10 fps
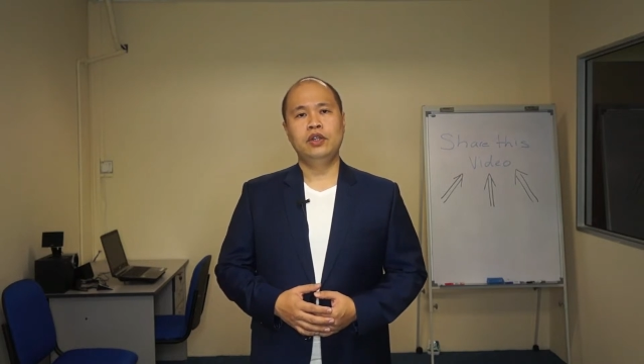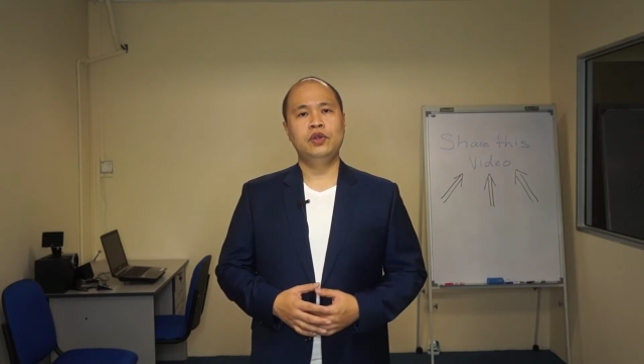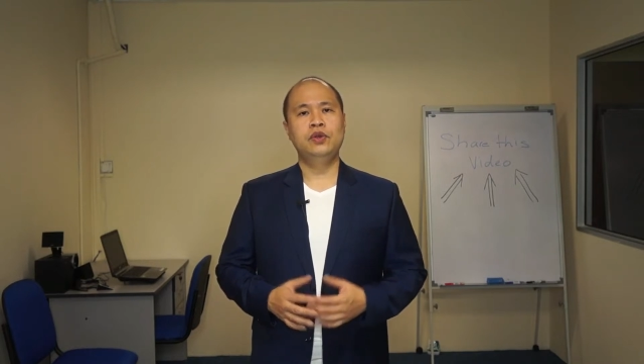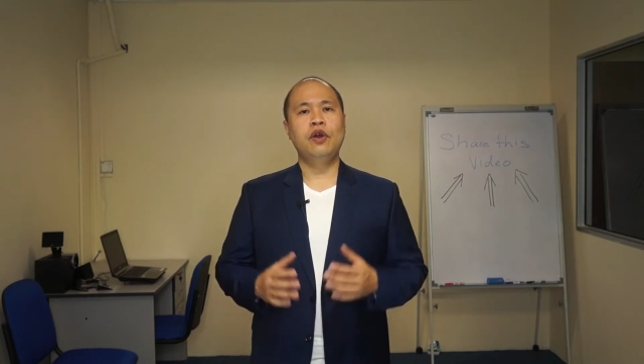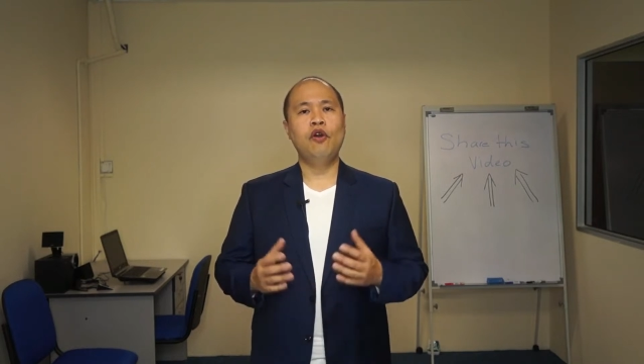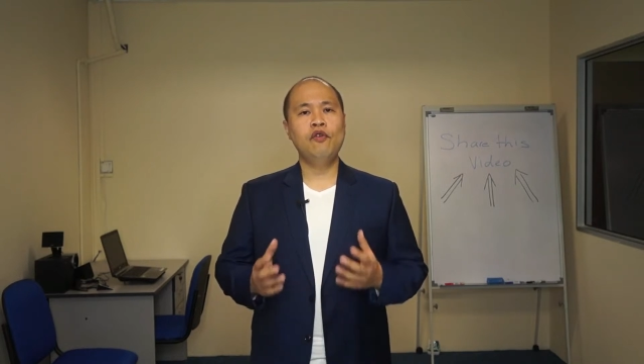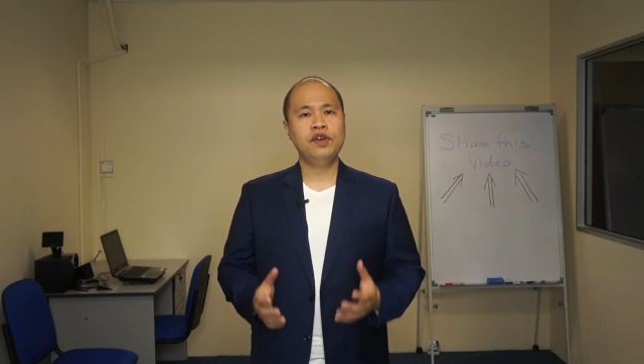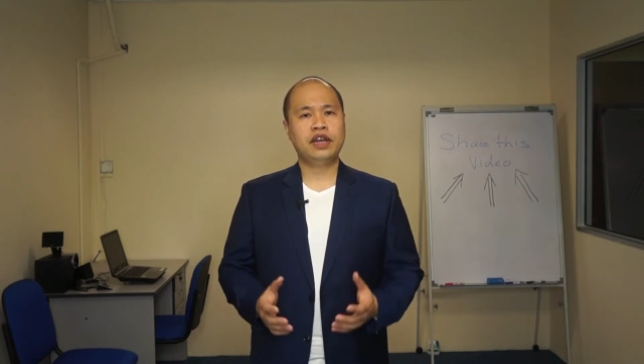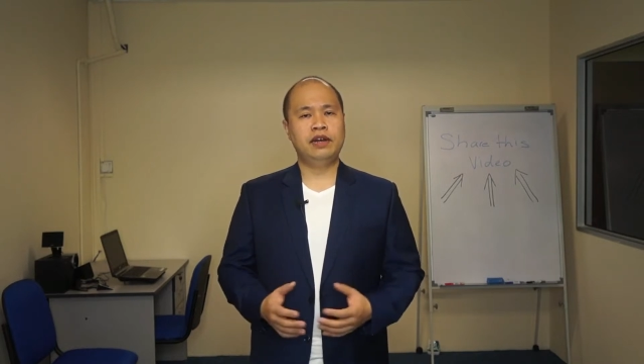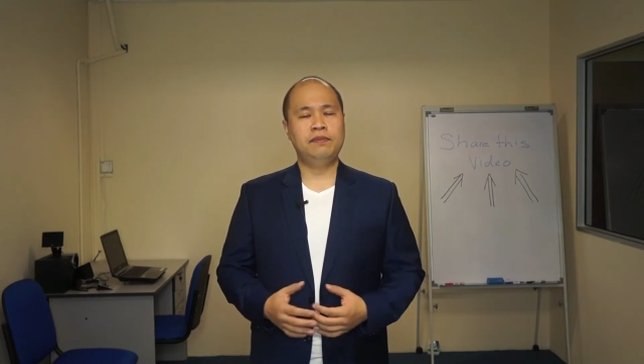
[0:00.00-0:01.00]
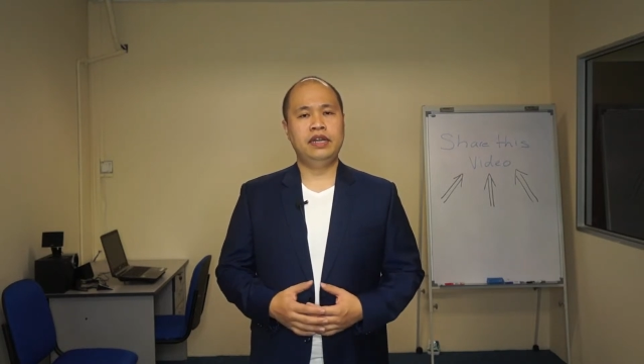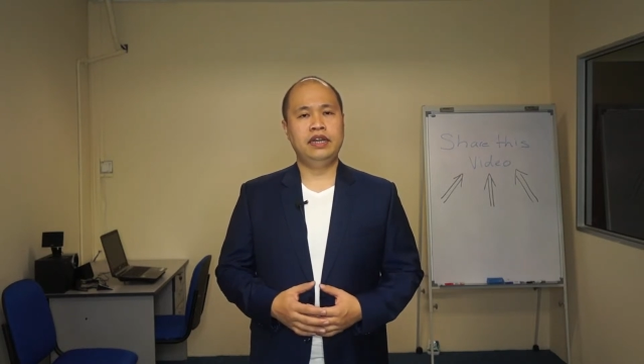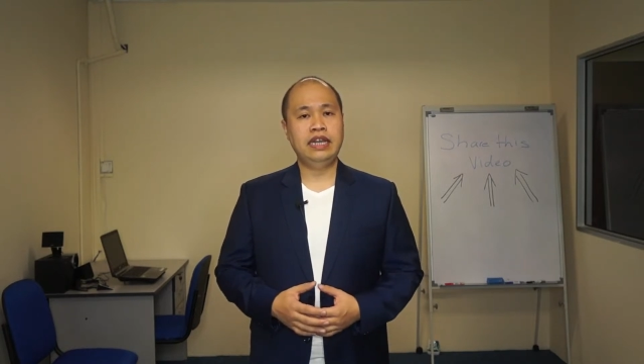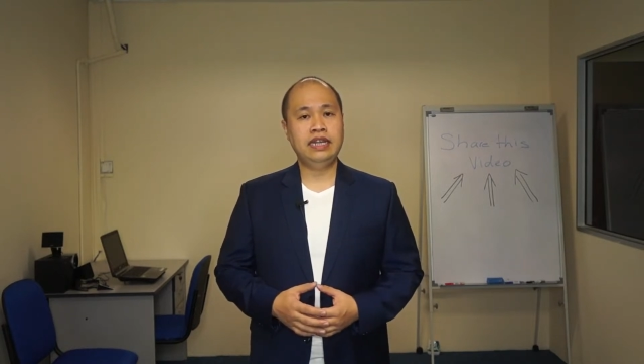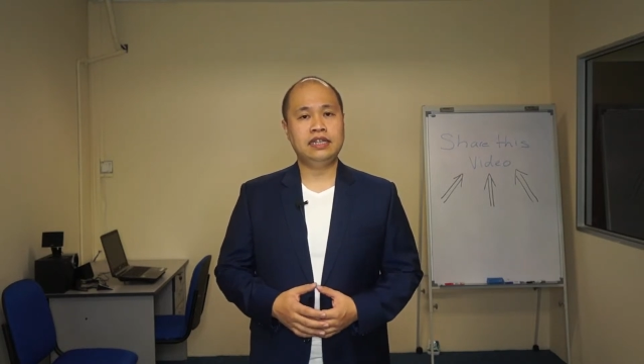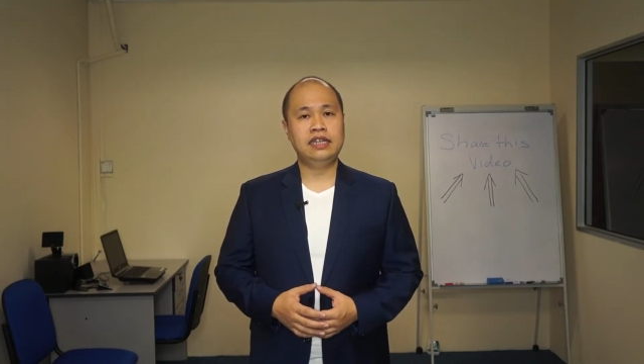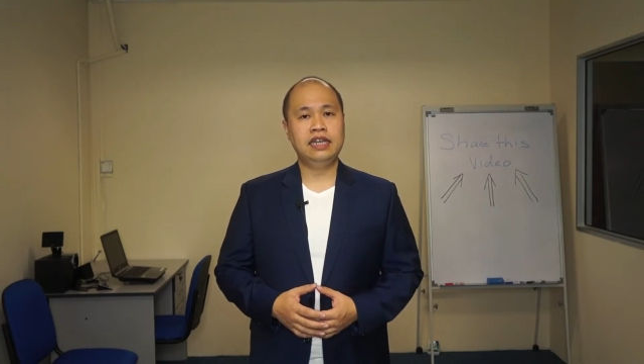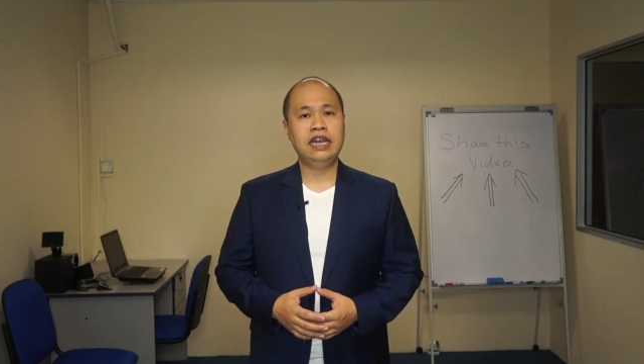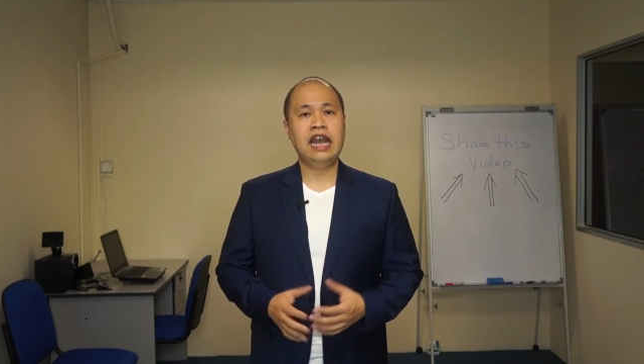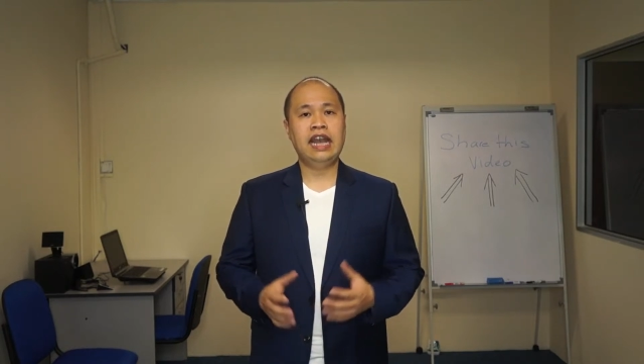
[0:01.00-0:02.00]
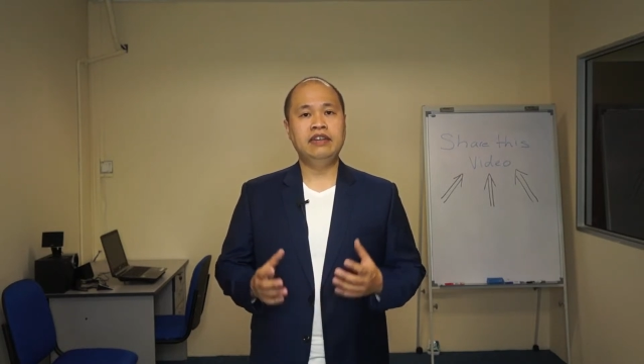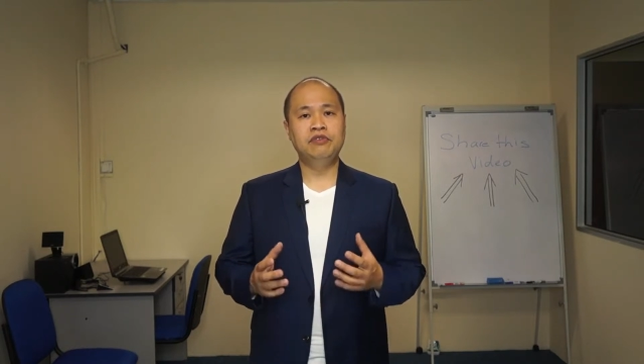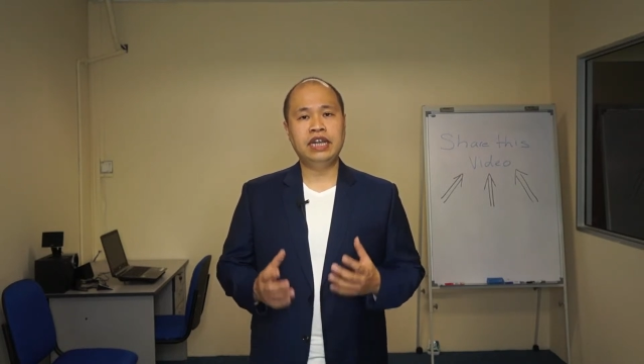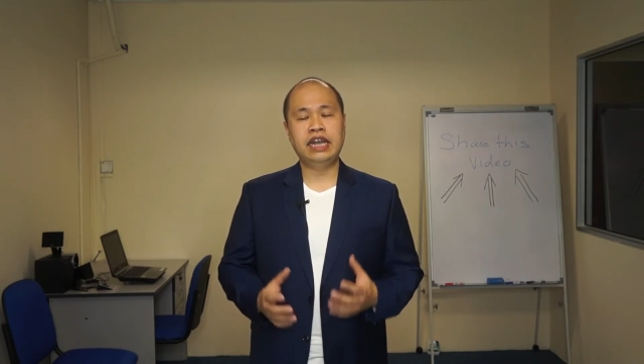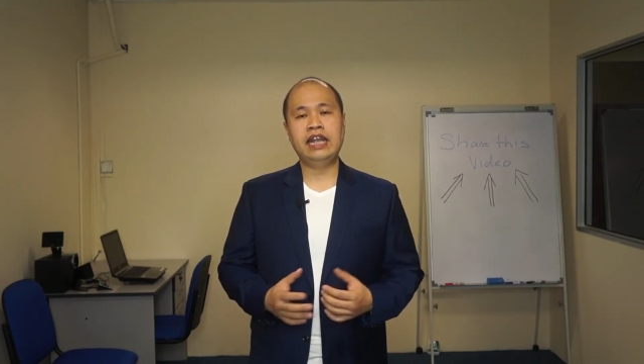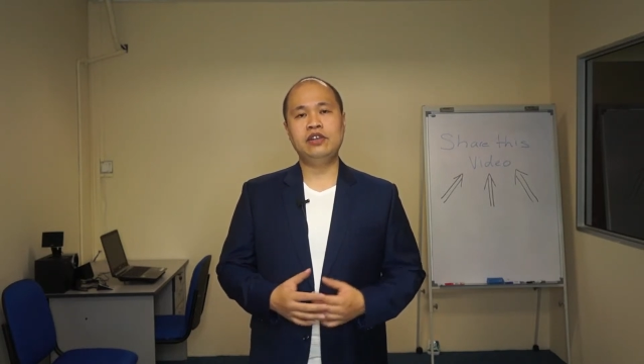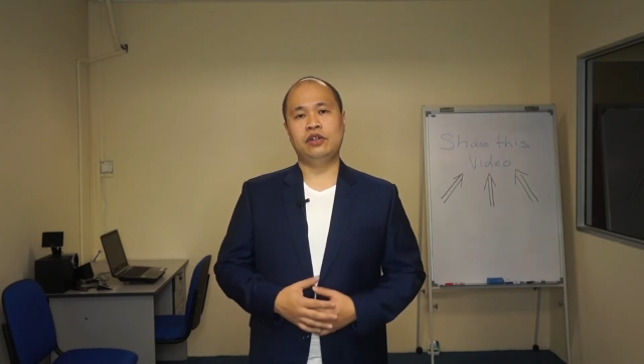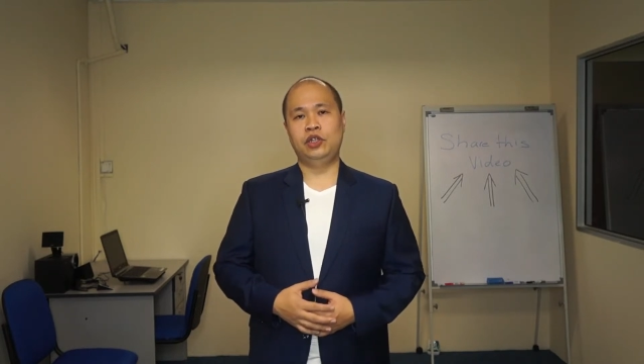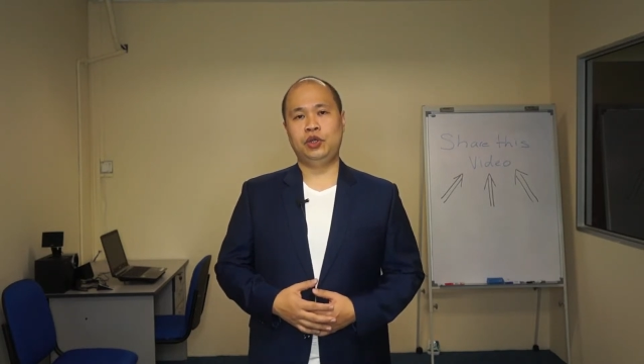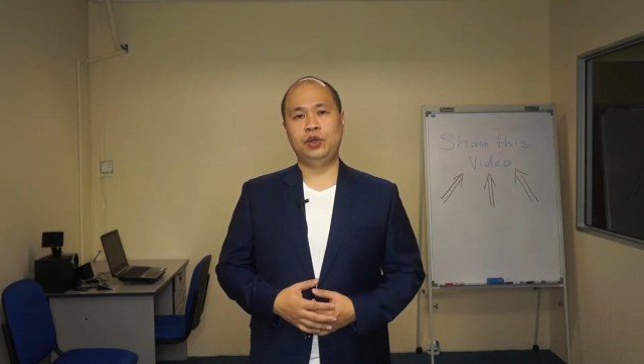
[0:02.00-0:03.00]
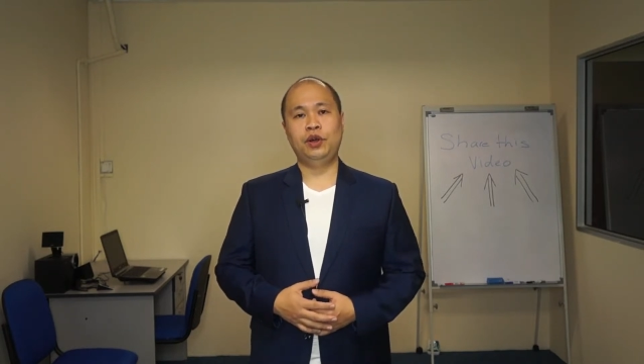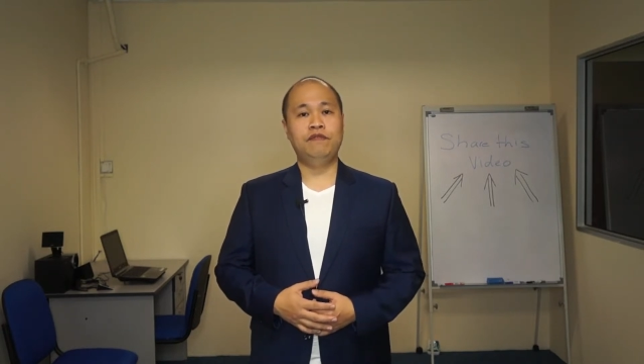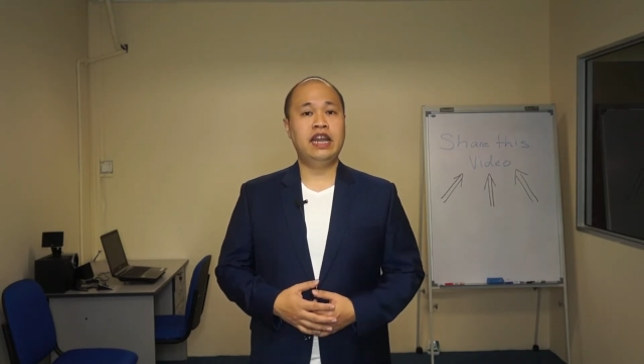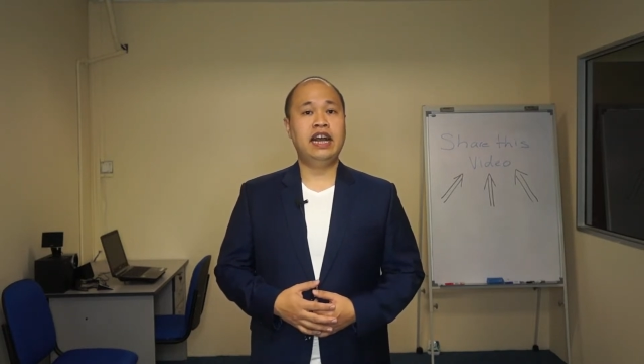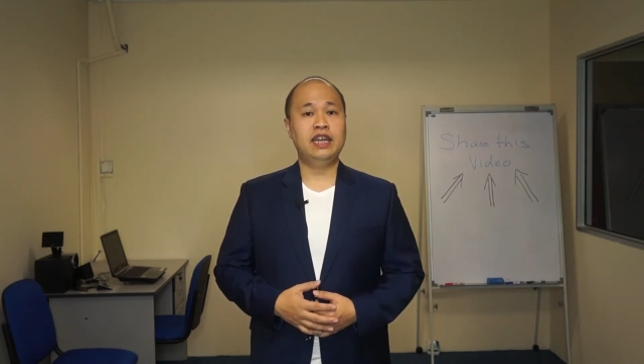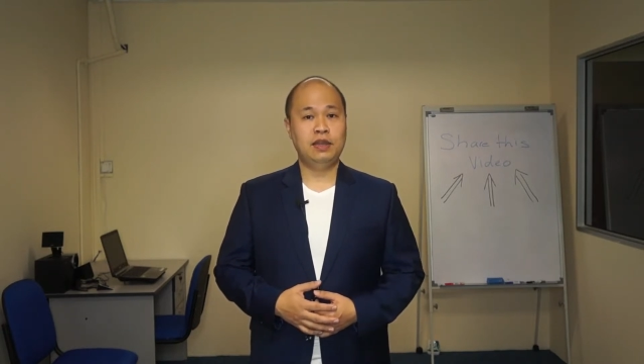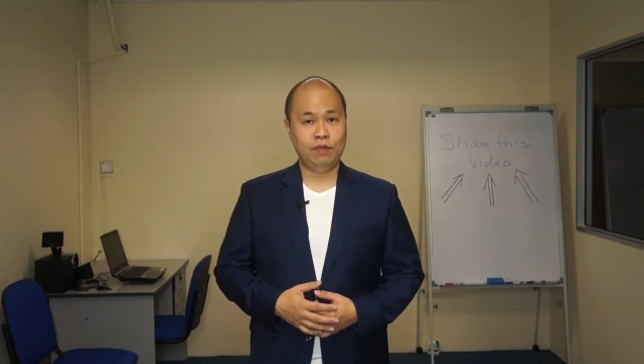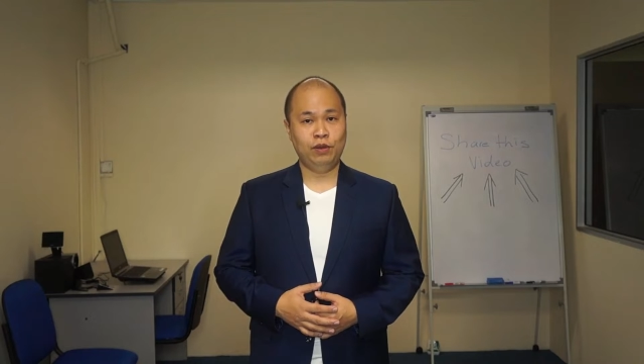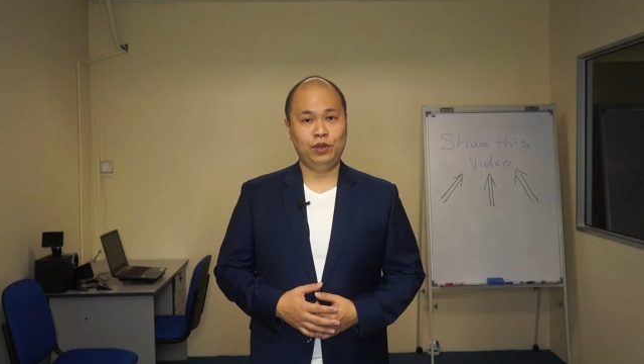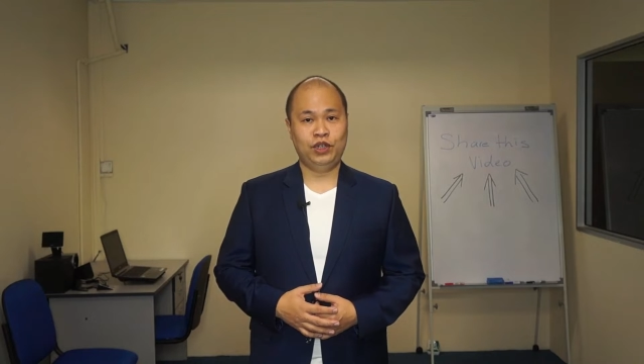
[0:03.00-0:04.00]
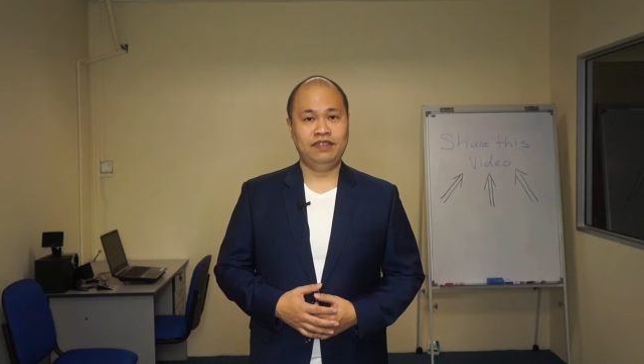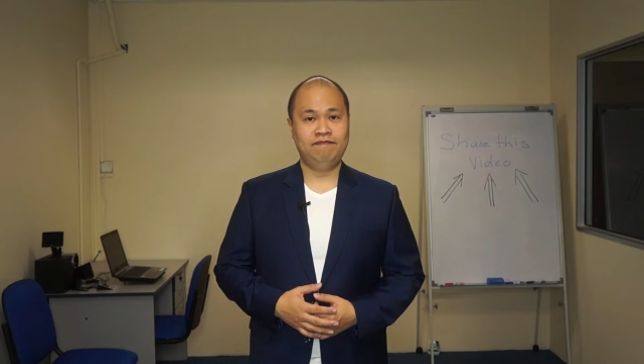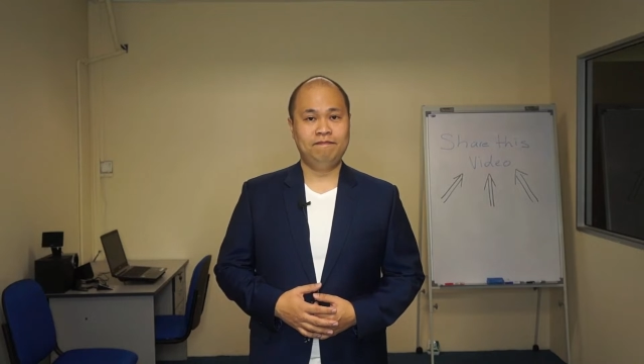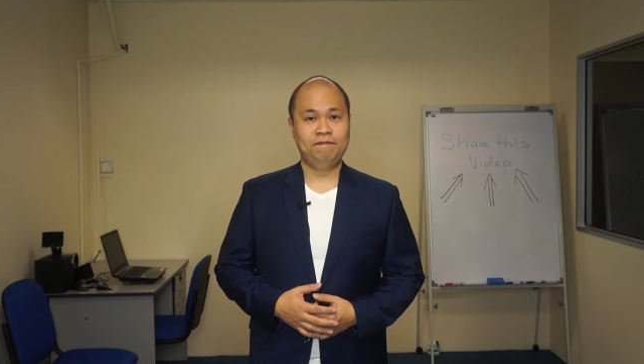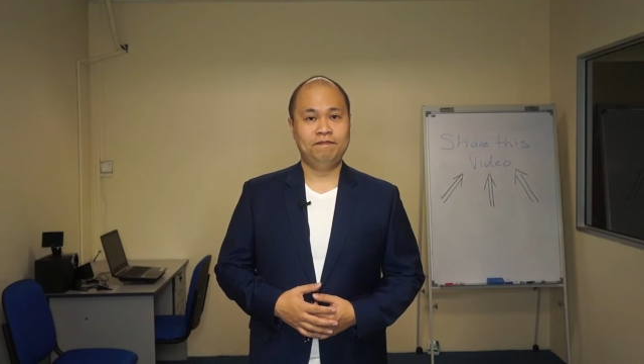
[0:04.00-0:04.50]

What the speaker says: to overcome it easily and regain control of their emotion.